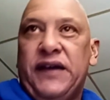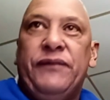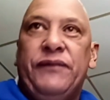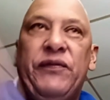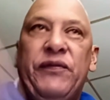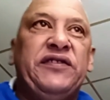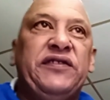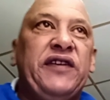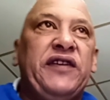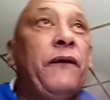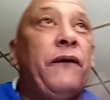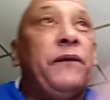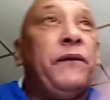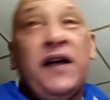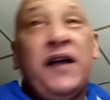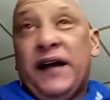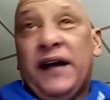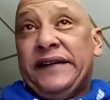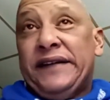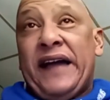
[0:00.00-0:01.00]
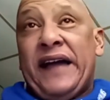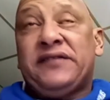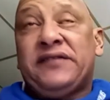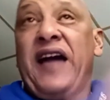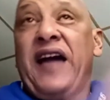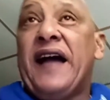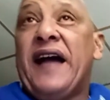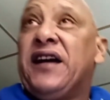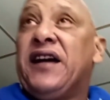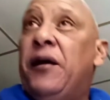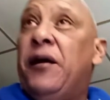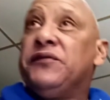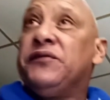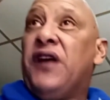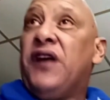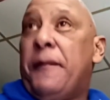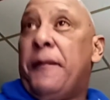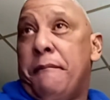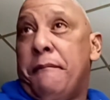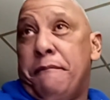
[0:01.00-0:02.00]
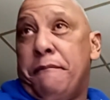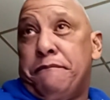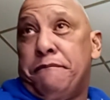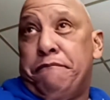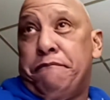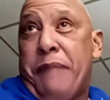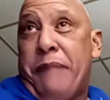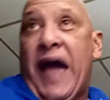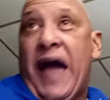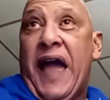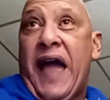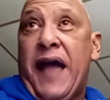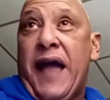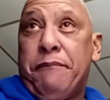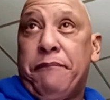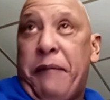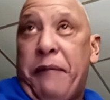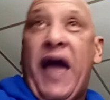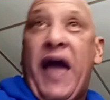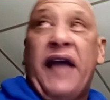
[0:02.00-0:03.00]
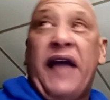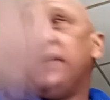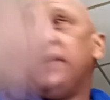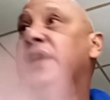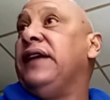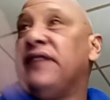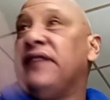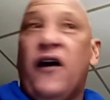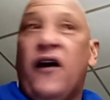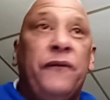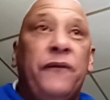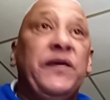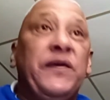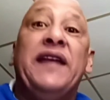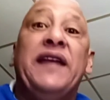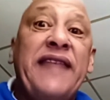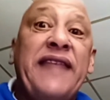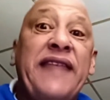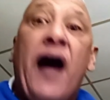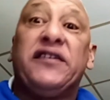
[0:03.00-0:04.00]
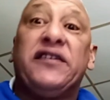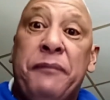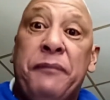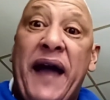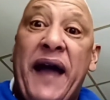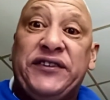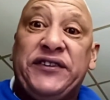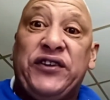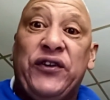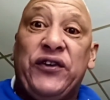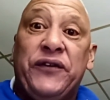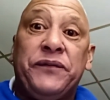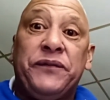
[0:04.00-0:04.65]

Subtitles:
He's out. Next guy comes up. Bang, bang. He's out. Now it's my turn.